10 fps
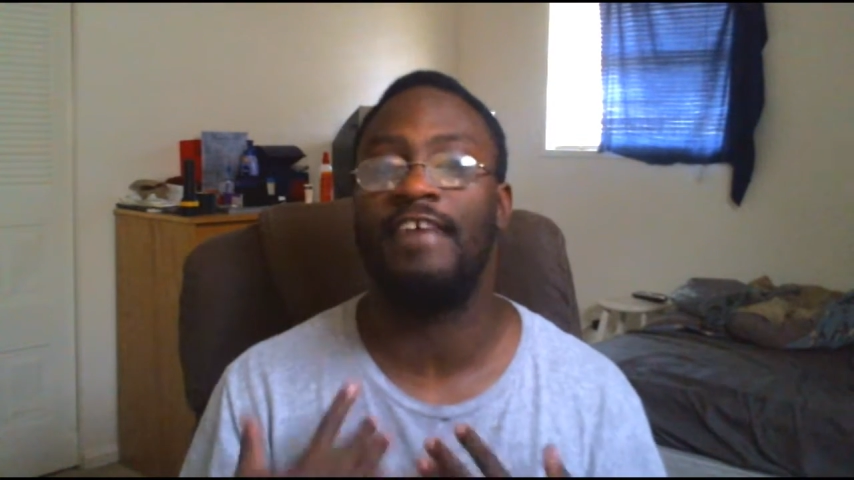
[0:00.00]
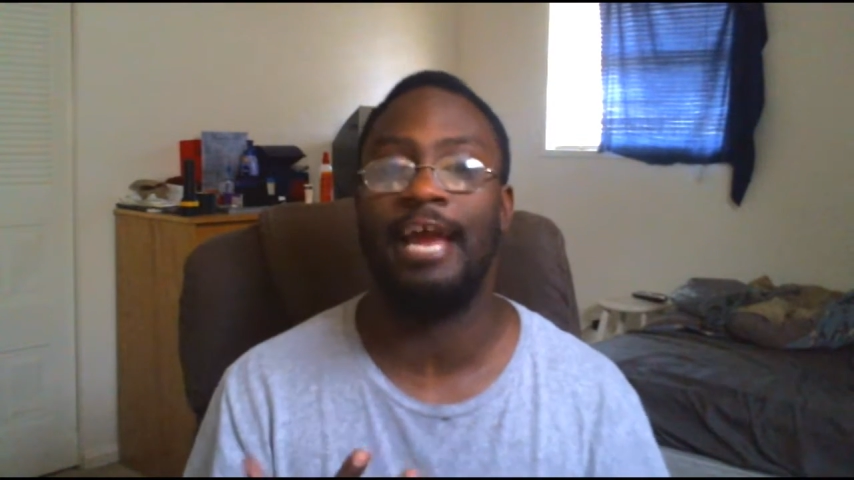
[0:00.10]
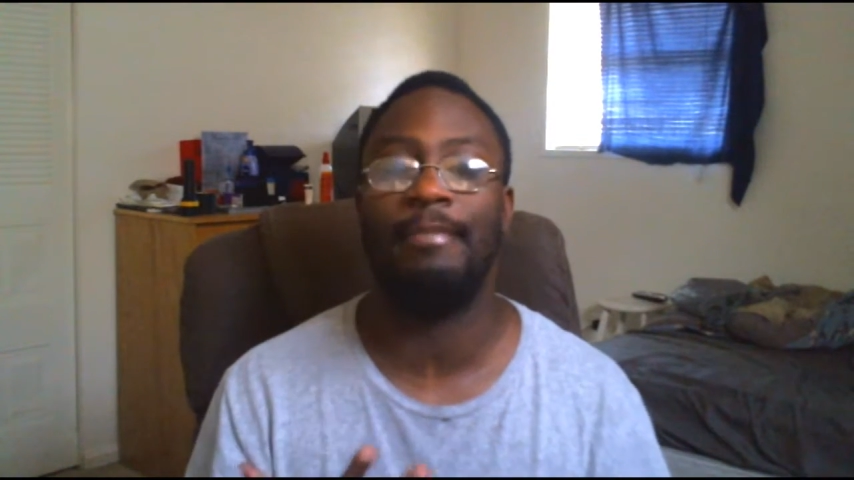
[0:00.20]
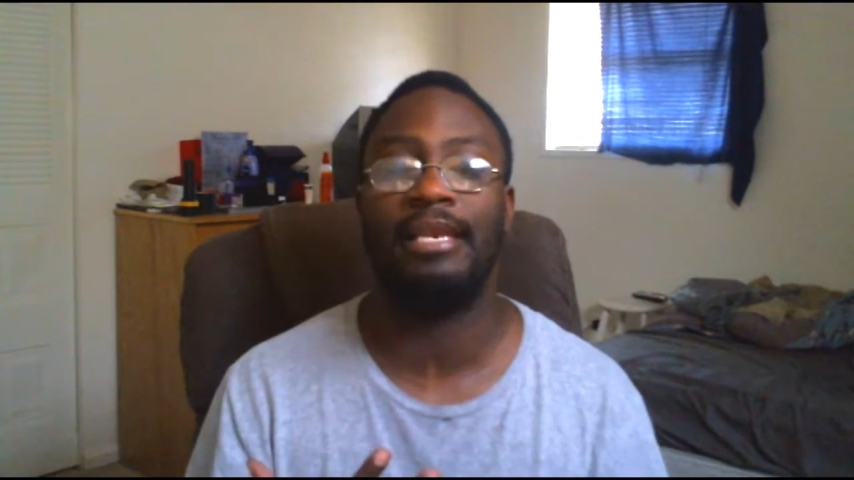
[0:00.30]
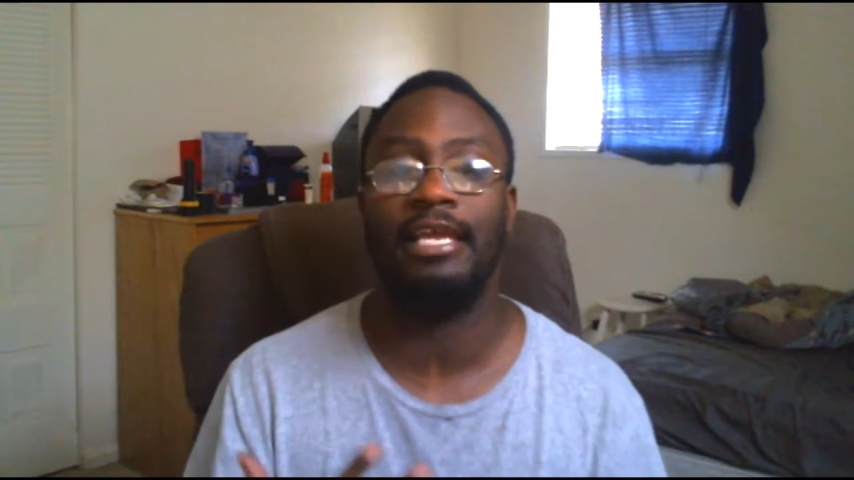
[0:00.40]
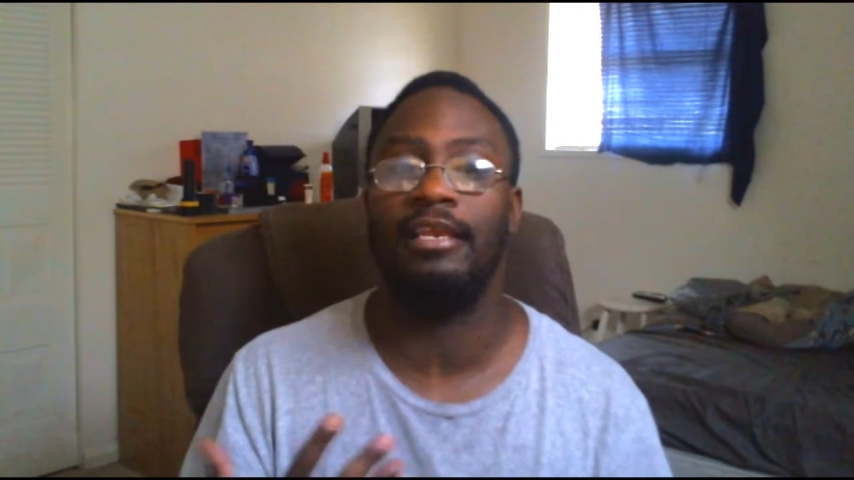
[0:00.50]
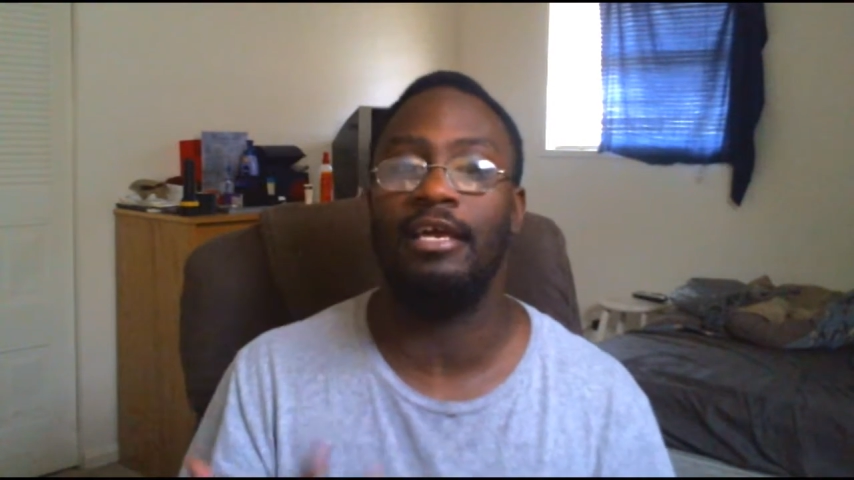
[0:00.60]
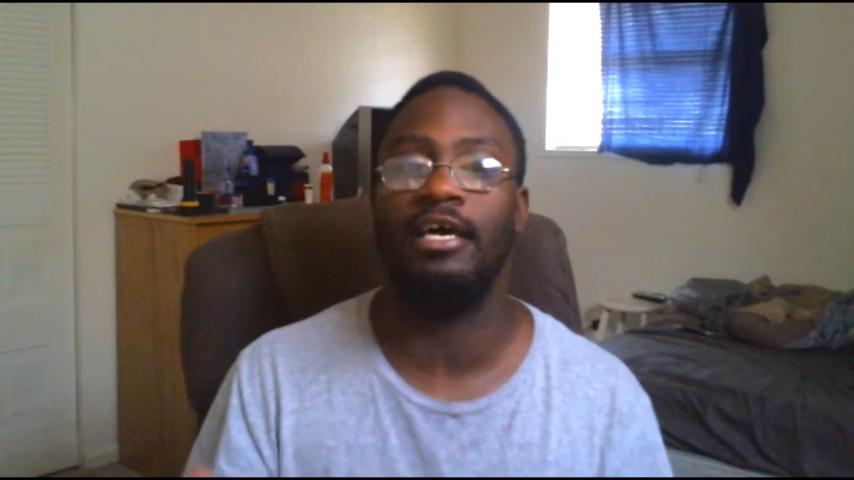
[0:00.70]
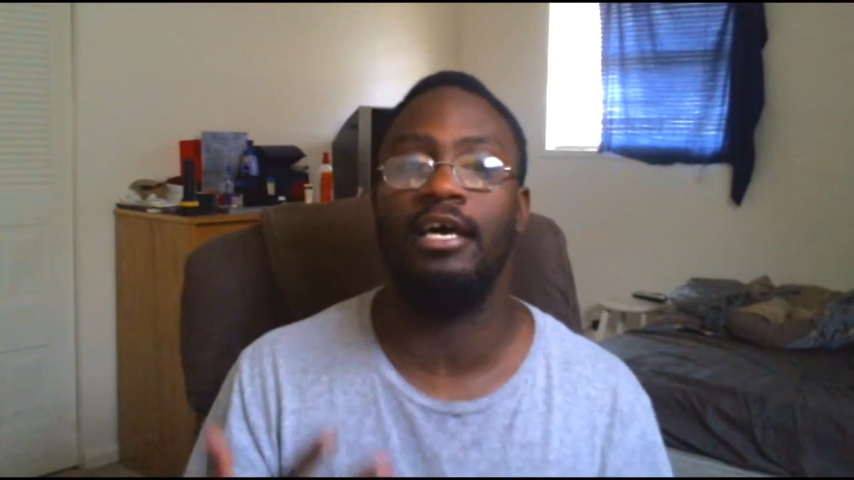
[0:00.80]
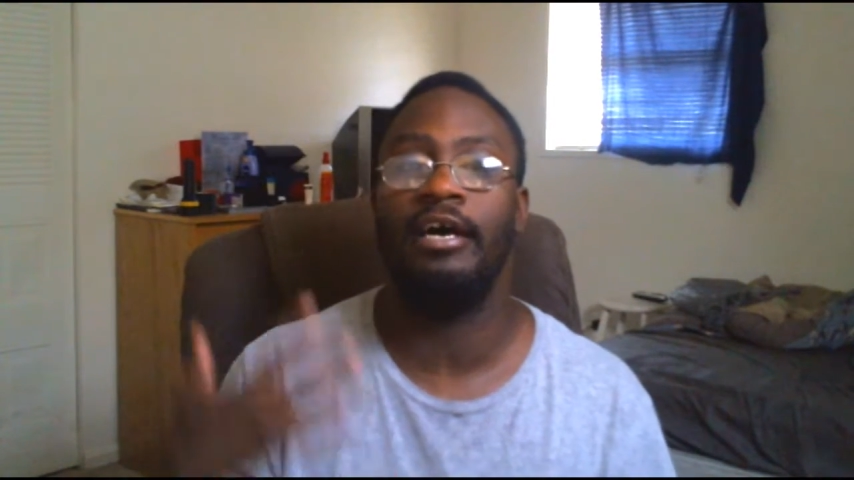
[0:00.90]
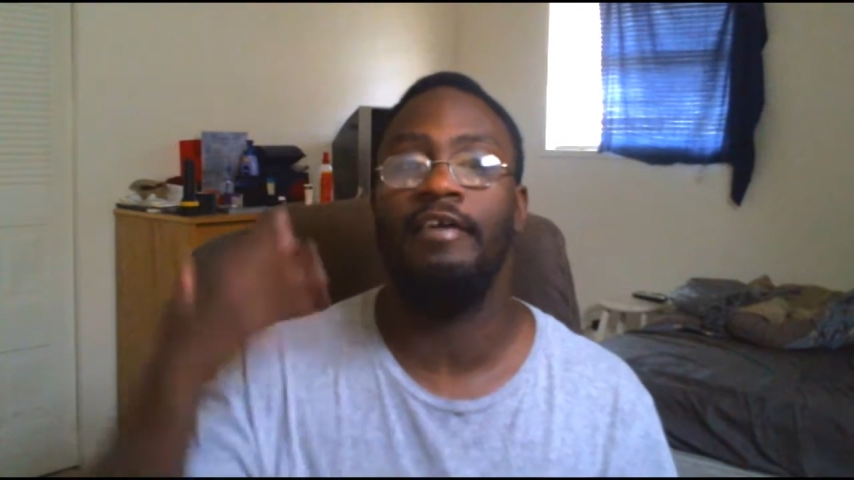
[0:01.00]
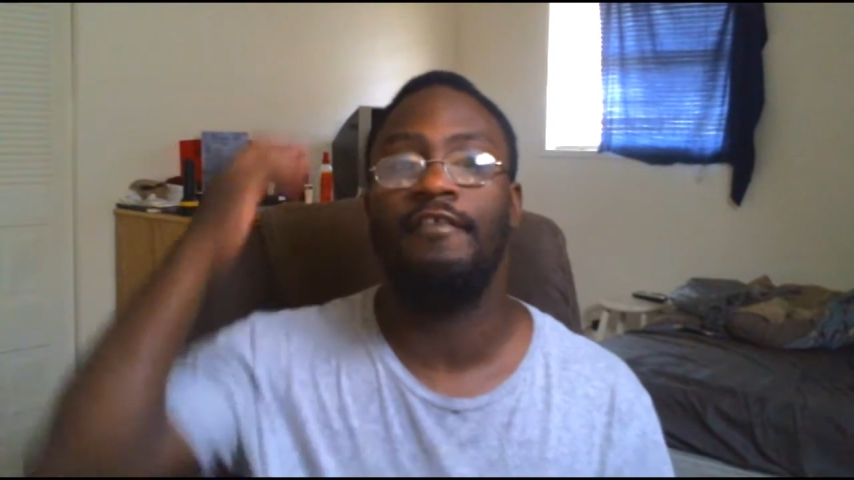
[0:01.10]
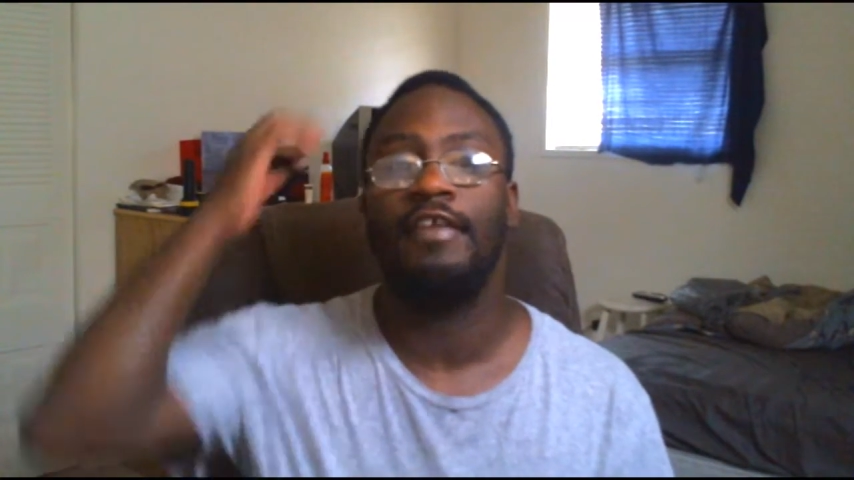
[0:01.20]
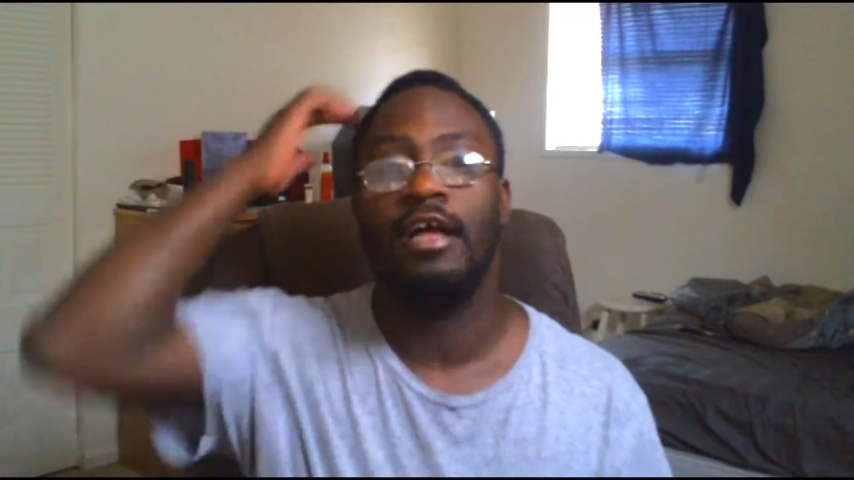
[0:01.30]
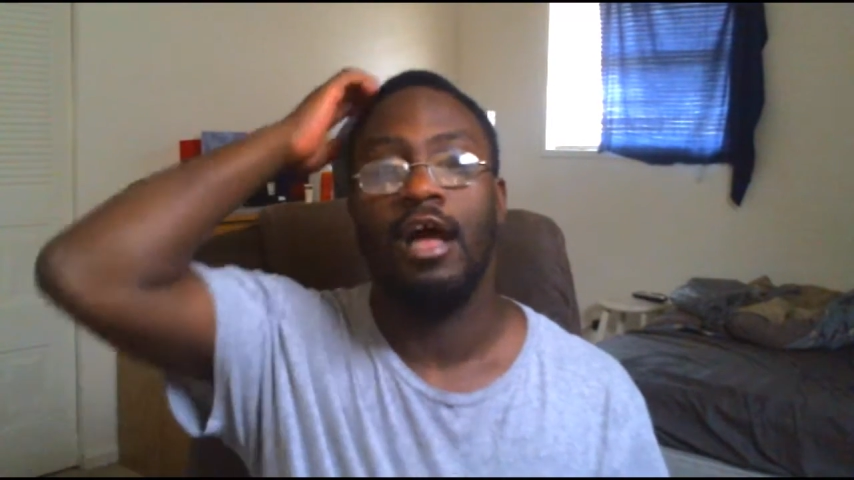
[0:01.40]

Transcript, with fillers: family, love,